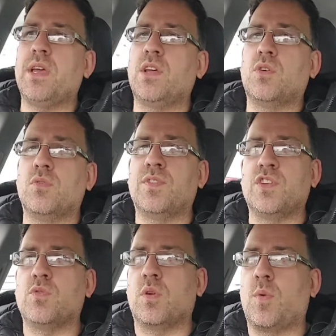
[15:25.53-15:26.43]
good
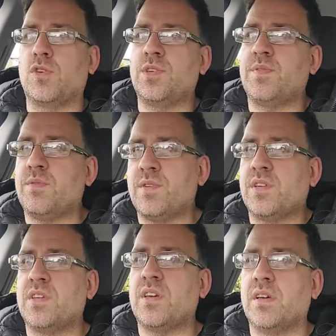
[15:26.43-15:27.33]
video to watch if you're
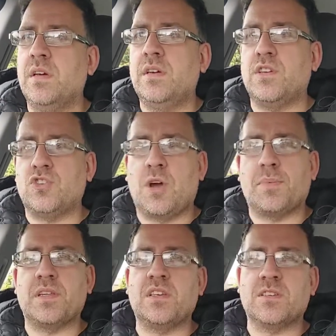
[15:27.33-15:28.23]
into your
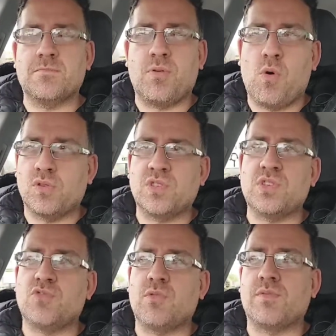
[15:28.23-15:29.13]
Japanese imports and
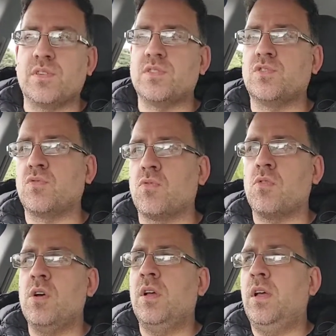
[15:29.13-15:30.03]
your drifting. So
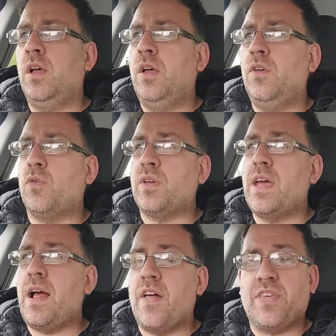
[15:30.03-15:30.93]

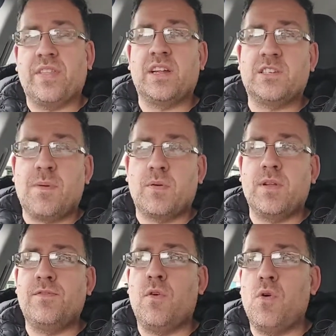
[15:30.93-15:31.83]
yeah, I think that's about
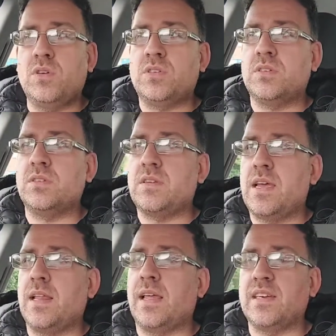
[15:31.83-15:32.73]
it, folks. And
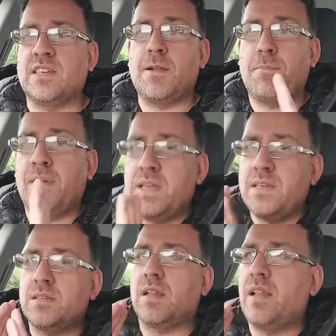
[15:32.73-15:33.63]
like I said,
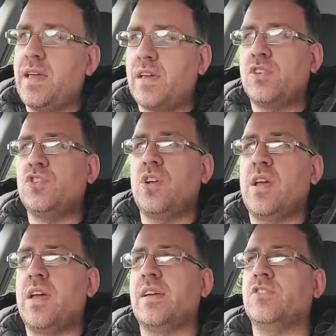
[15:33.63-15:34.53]
please like,
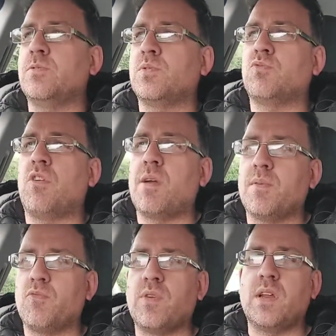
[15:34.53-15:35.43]
share and subscribe. It
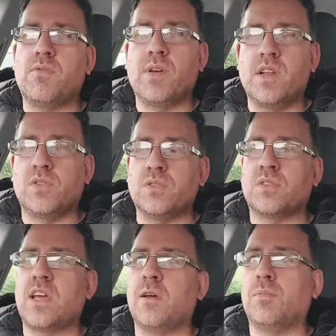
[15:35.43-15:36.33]
really does
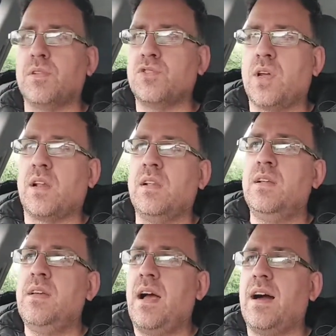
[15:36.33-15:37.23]
help the channel,
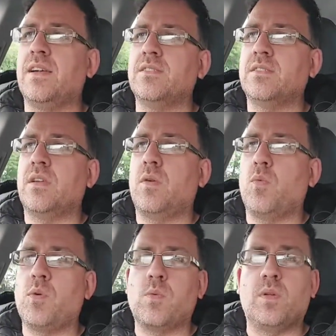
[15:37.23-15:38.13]
and
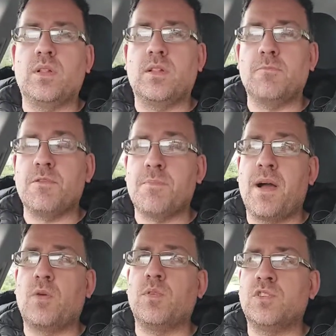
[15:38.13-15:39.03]
we will be back
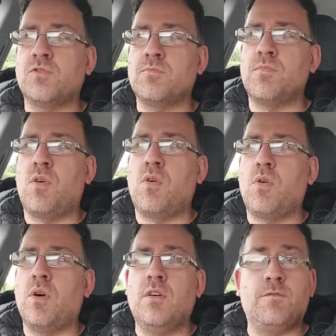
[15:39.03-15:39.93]
with some more
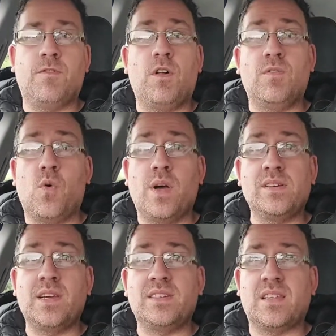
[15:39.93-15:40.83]
Volvo
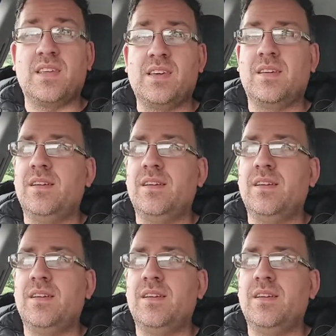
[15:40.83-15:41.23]
antics, I think.